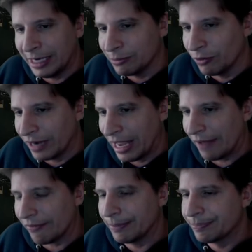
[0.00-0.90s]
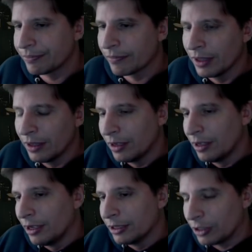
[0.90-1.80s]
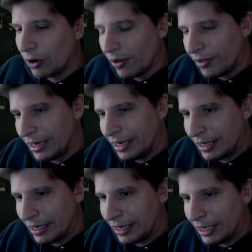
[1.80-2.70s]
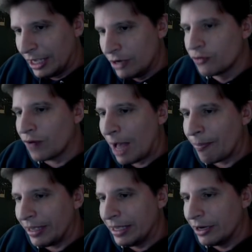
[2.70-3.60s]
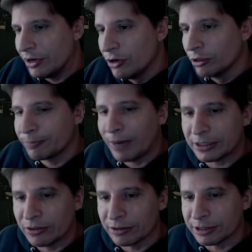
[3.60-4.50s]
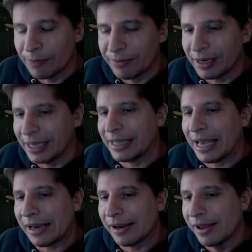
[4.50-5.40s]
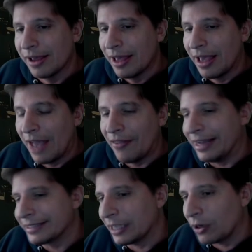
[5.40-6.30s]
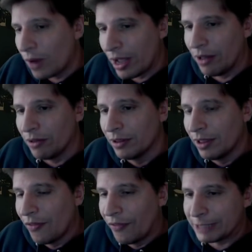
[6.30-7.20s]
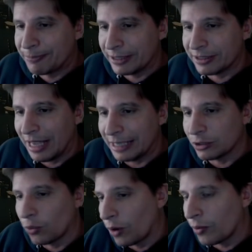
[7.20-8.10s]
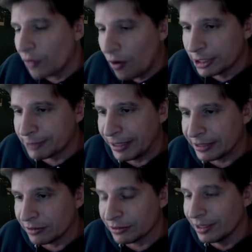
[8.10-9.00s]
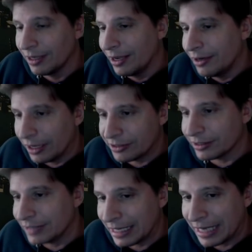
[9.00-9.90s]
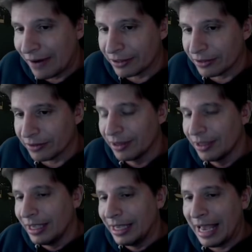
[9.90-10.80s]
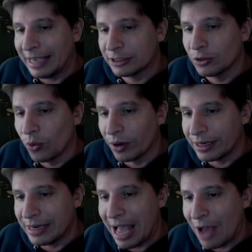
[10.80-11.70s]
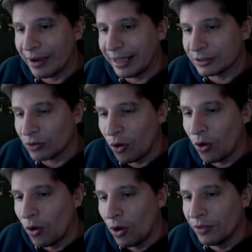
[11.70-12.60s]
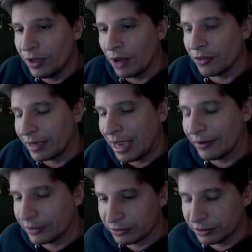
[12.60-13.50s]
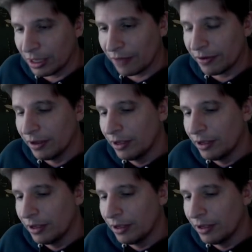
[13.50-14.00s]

each move would have. So you drop in a new special or something like that, and then it's like, well, that special has to work with all specials, not just that character. It has to work now against all the other character stuff.